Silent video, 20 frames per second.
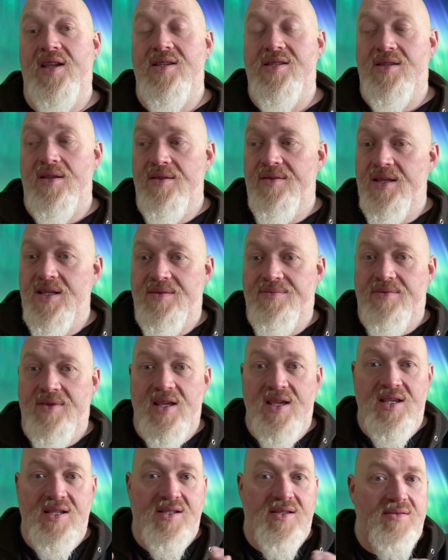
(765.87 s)
is that these,
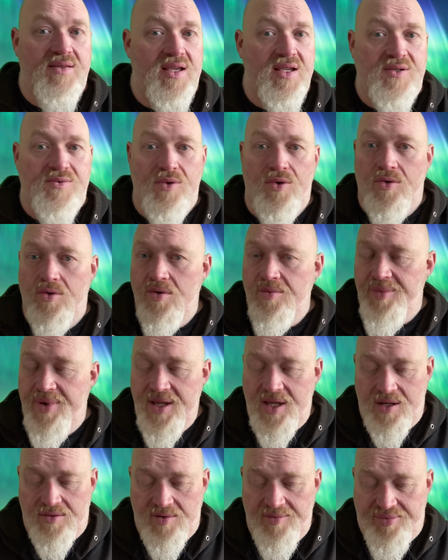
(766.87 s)
these things were all
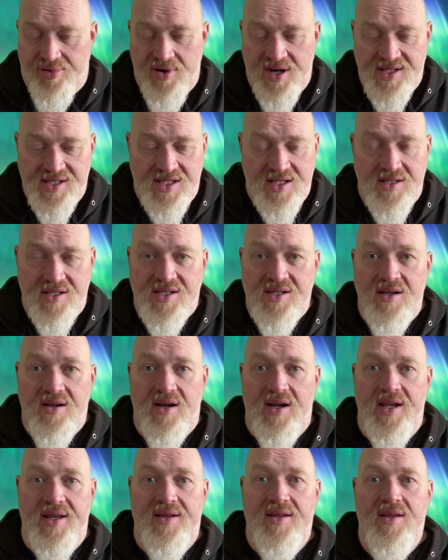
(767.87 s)
being repressed
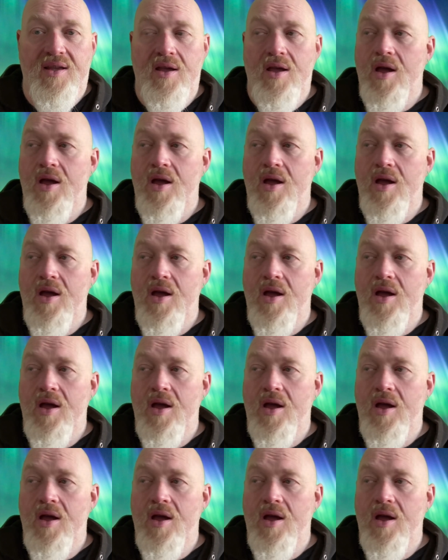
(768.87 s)
inside.